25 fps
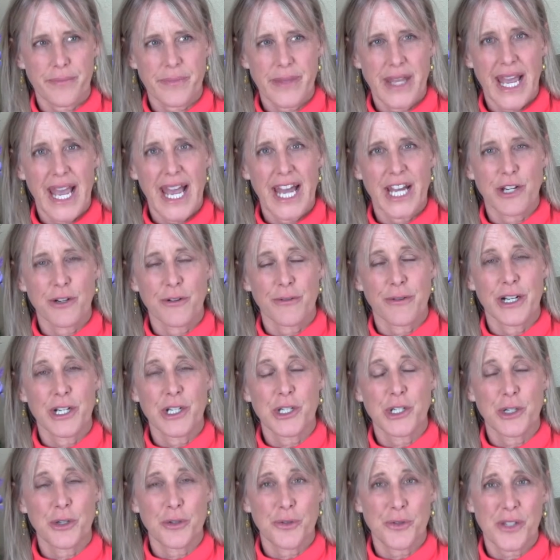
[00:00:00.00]
They had to
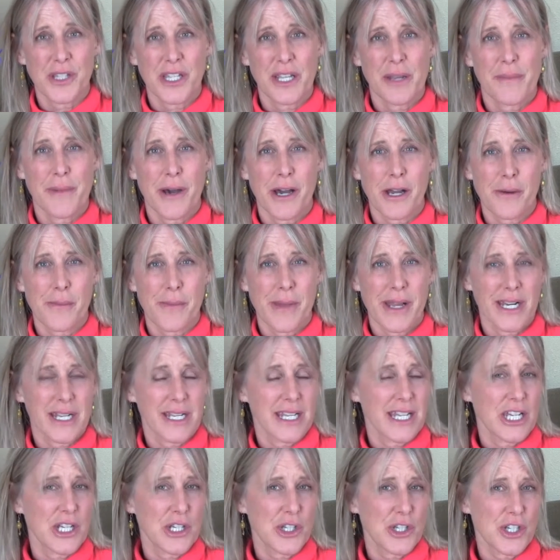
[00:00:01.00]
reduce the amount of
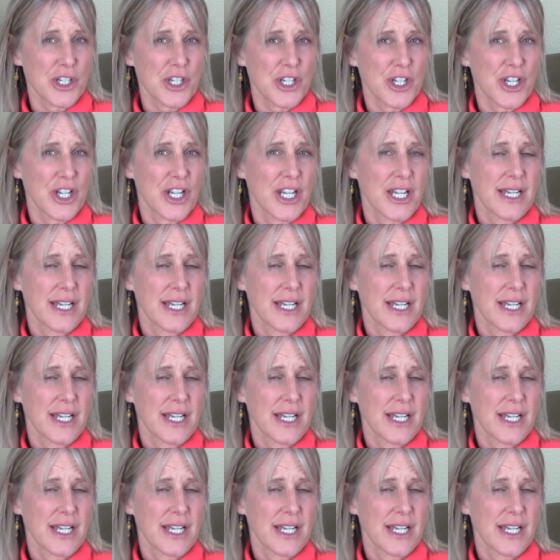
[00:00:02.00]
medication.